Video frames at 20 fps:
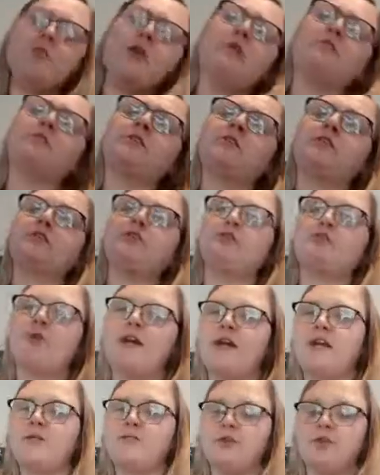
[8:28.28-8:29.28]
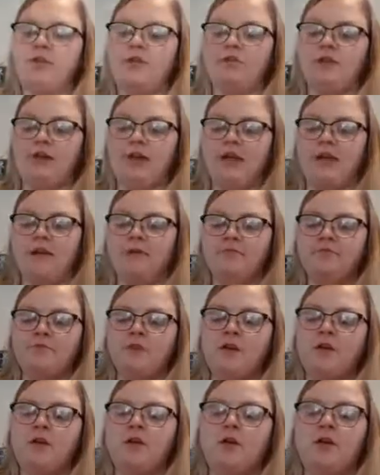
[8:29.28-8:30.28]
I was going to do random Q&A.
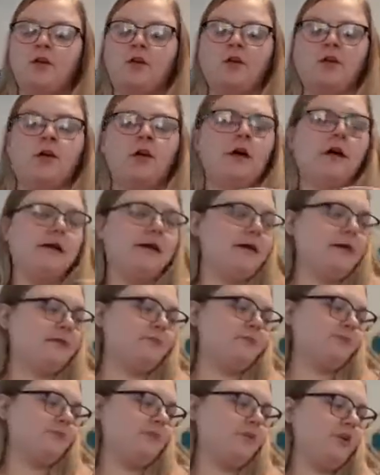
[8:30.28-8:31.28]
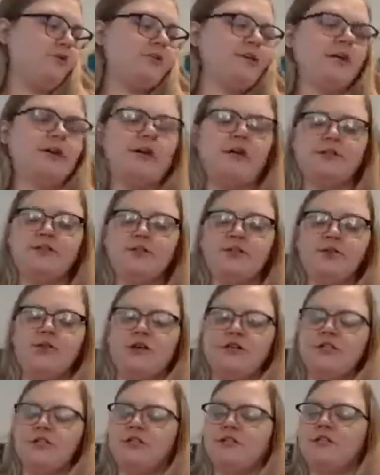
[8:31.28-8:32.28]
With like 100
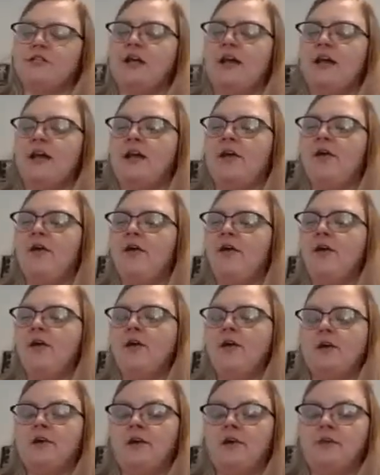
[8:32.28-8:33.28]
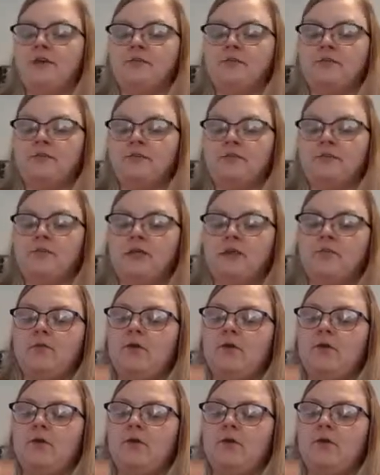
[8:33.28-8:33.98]
questions. Like, let me see.